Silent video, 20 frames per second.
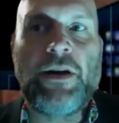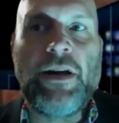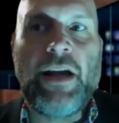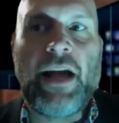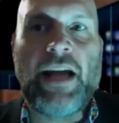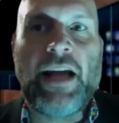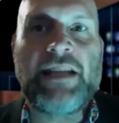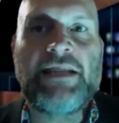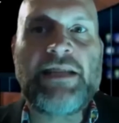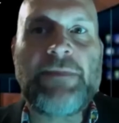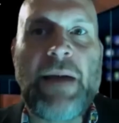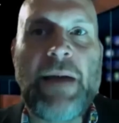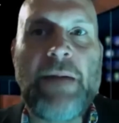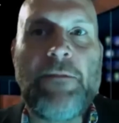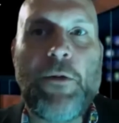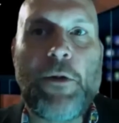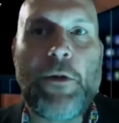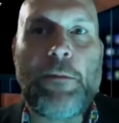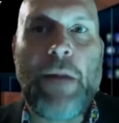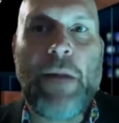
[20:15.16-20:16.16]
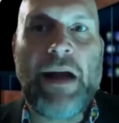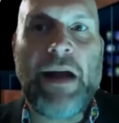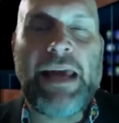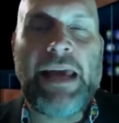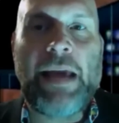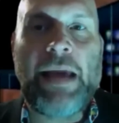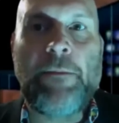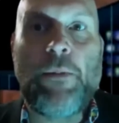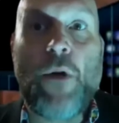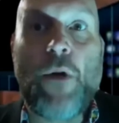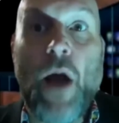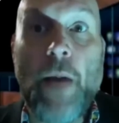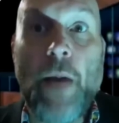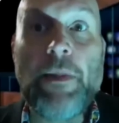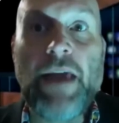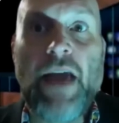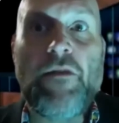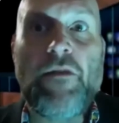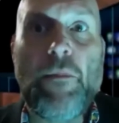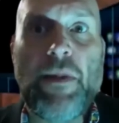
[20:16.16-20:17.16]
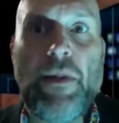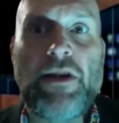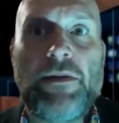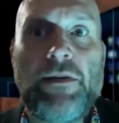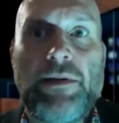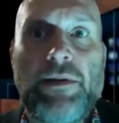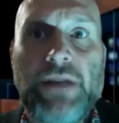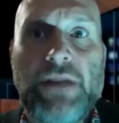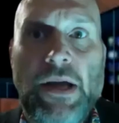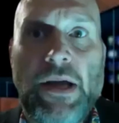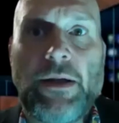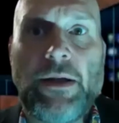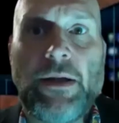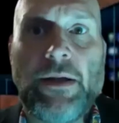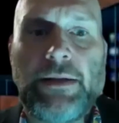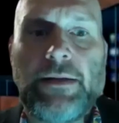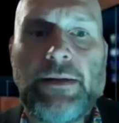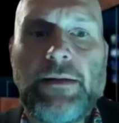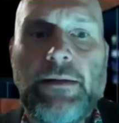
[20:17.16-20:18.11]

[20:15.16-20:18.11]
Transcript: and spend more money and probably have a better result.